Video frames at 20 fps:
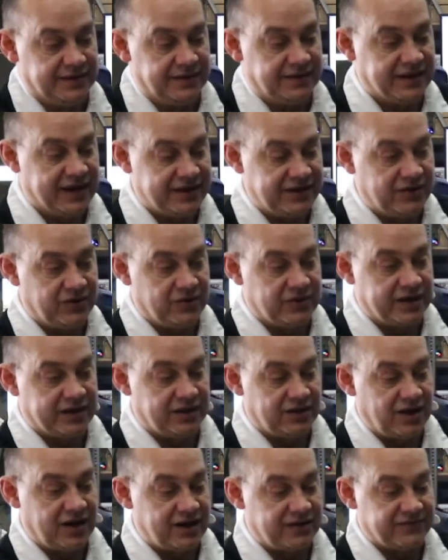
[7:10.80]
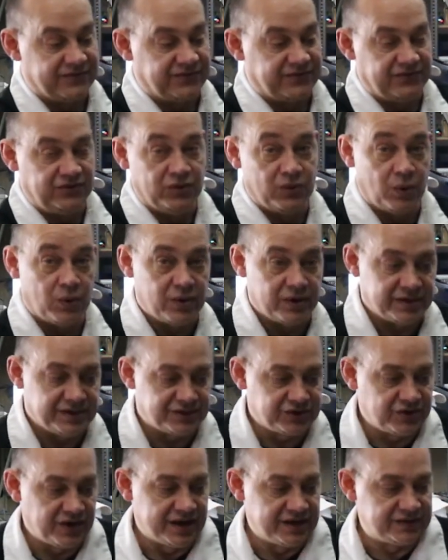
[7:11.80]
that you don't get a lot of noise
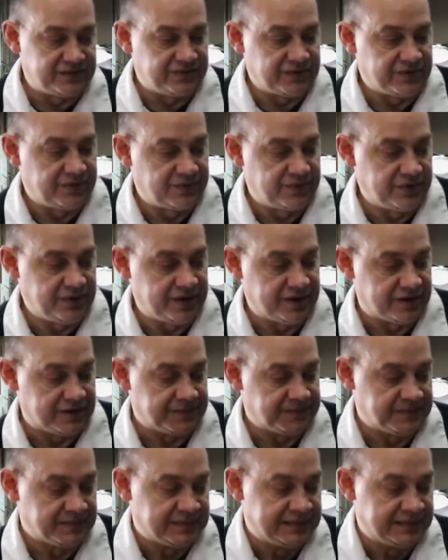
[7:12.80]
transferred through here.